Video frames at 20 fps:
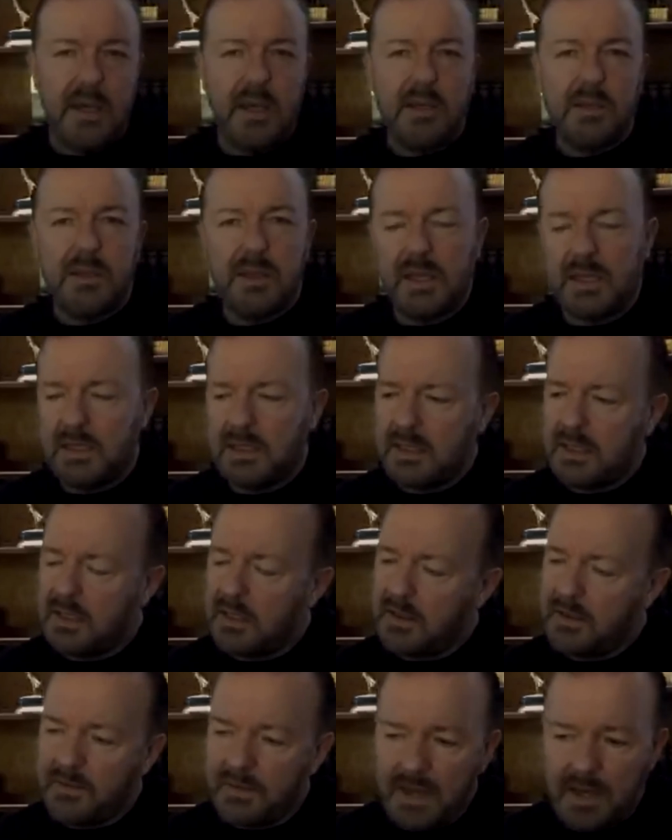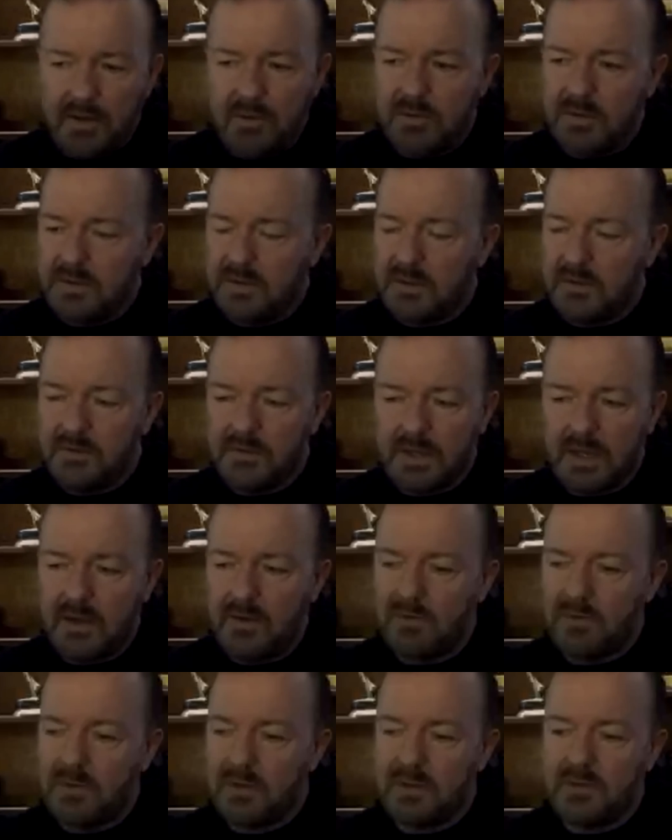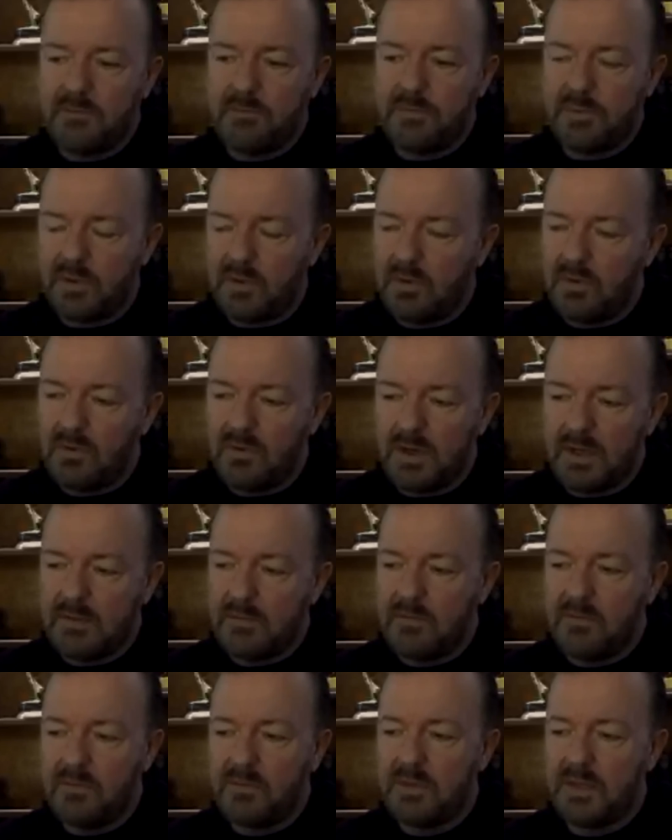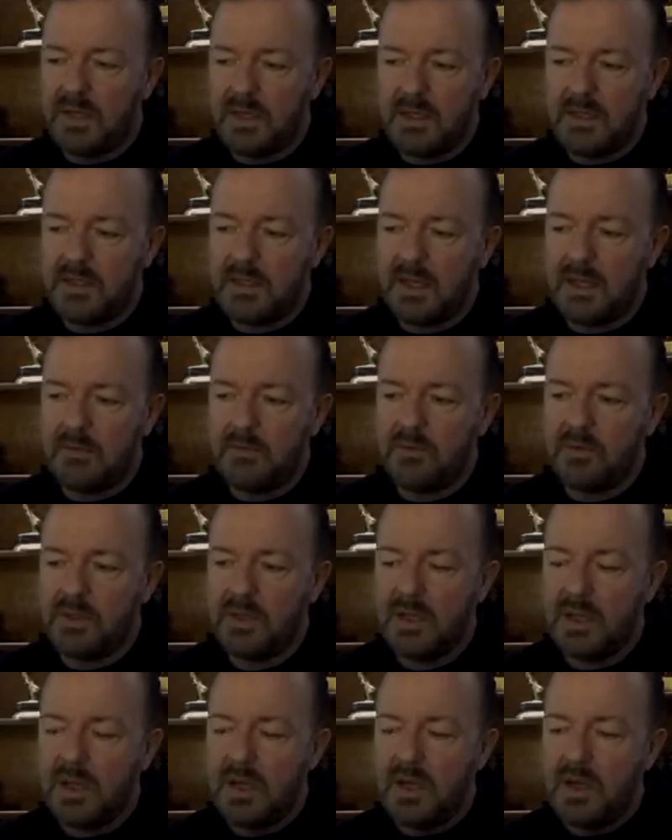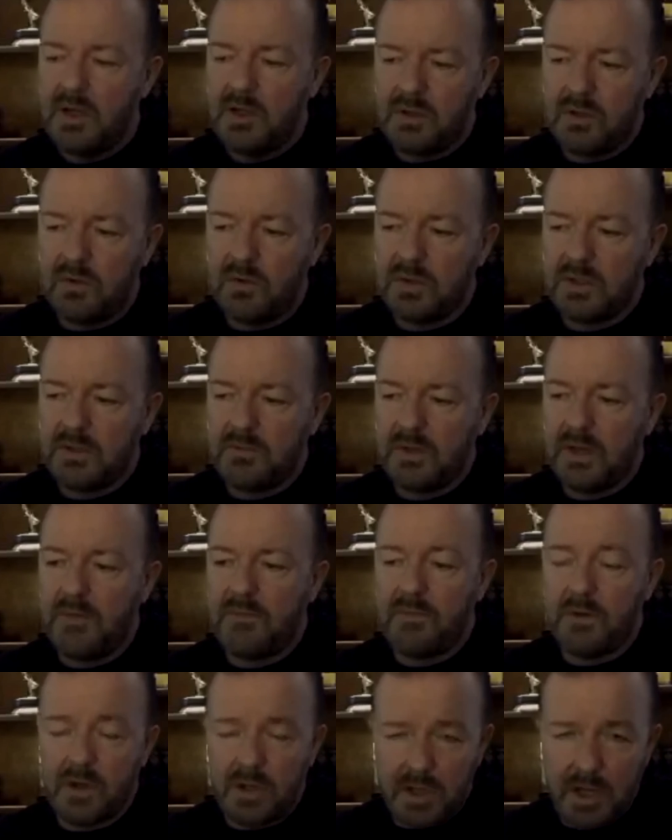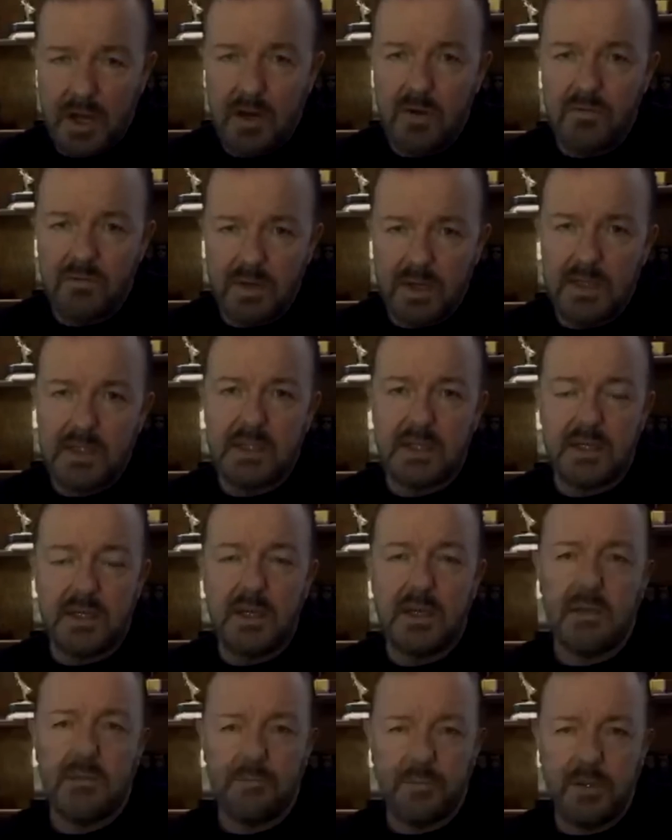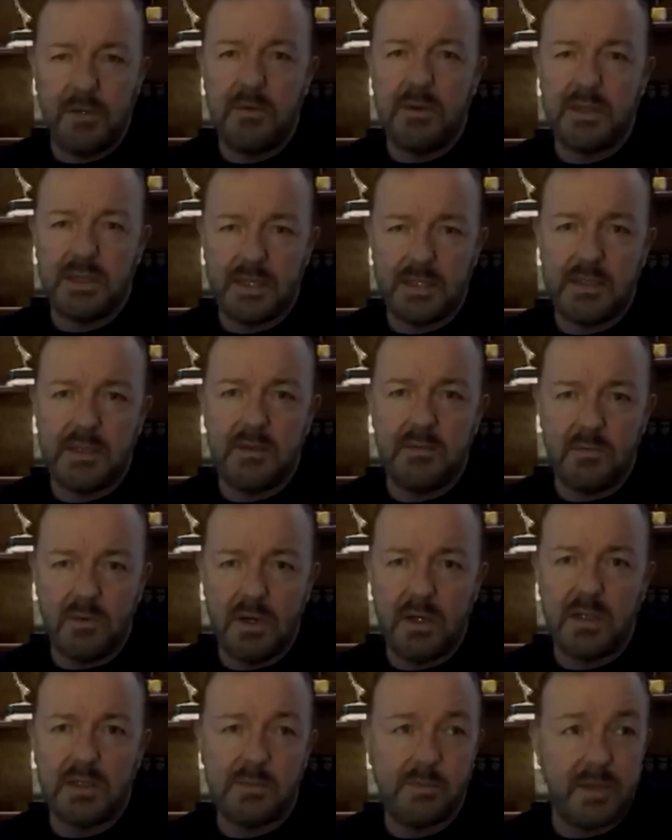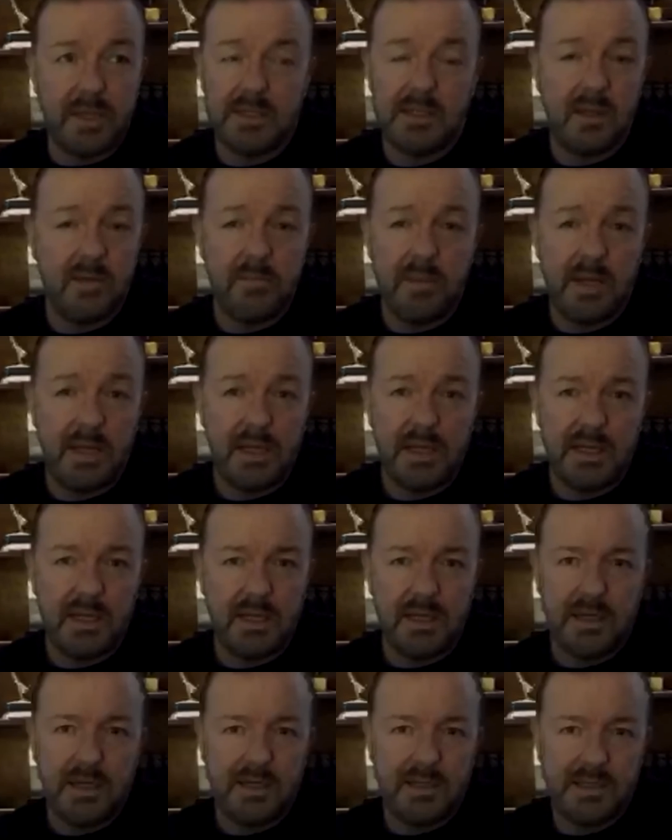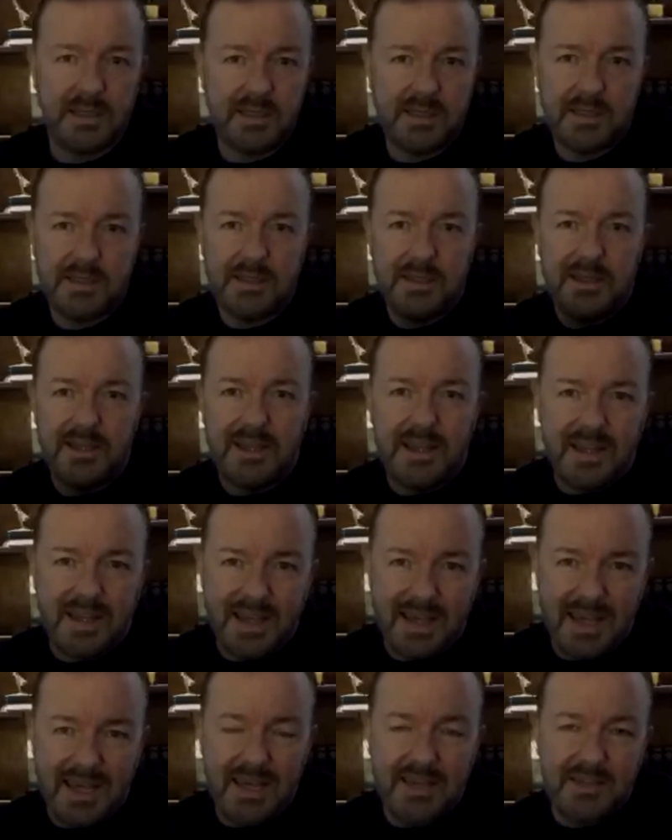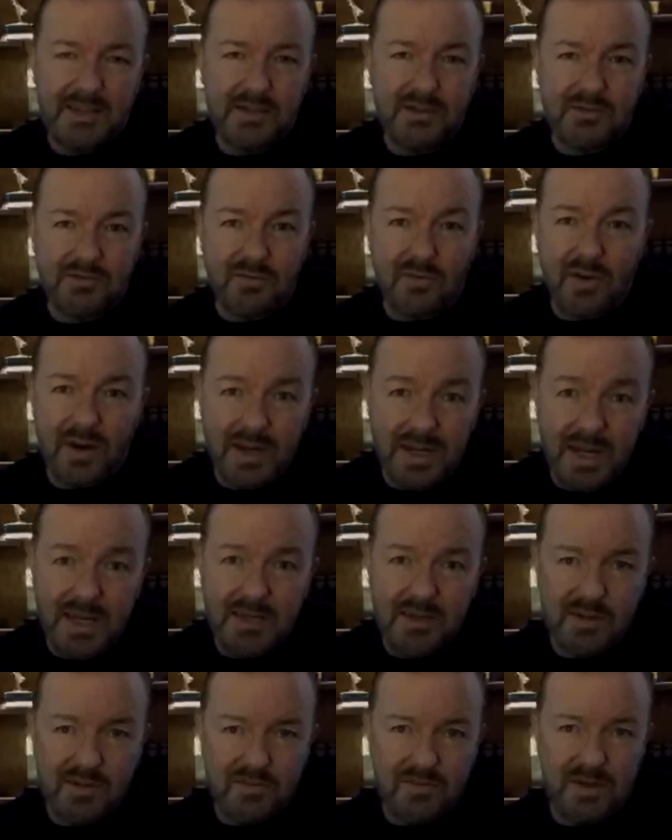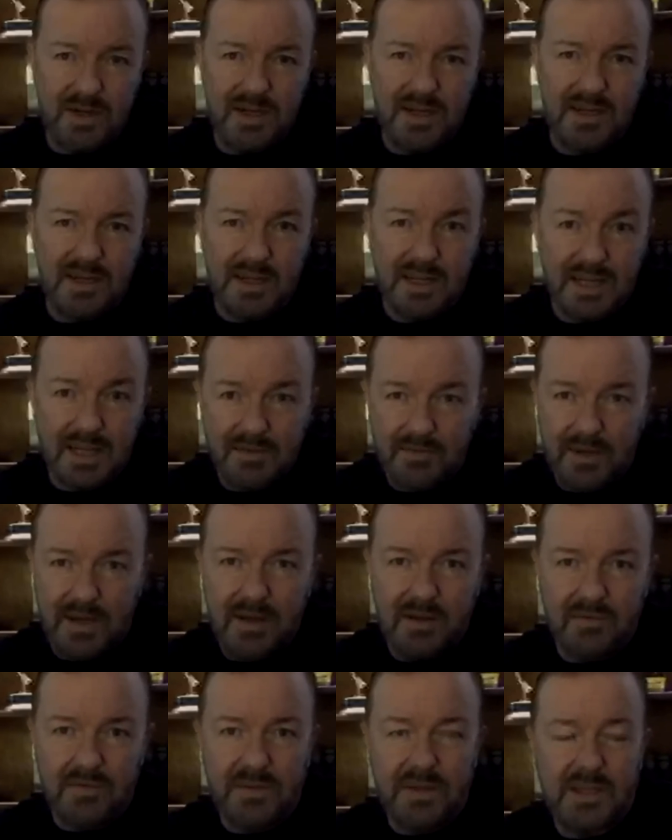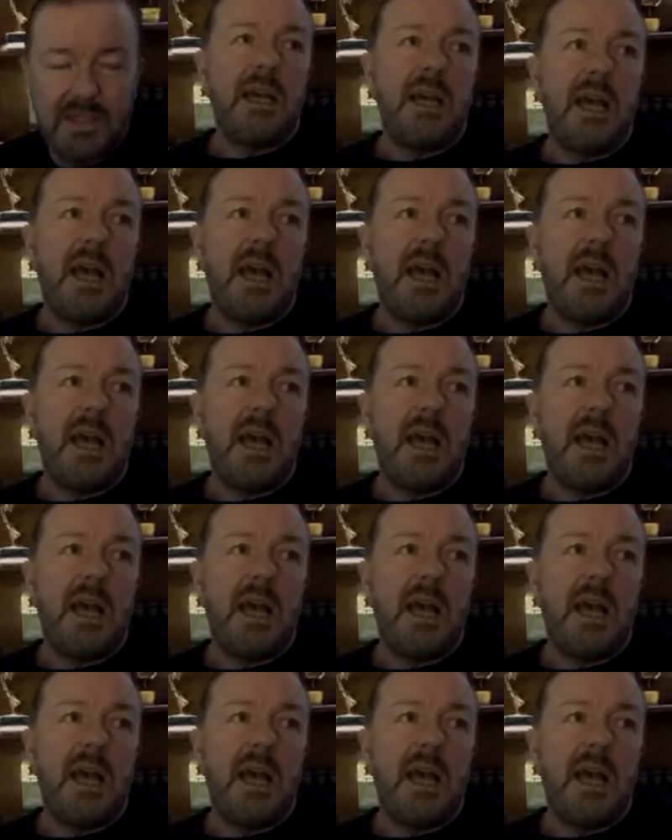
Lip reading: So these thousands and thousands of poor animals, innocent animals, tortured every day for no reason. Computer testing works, but there's no money in it because it'll destroy an industry living off this.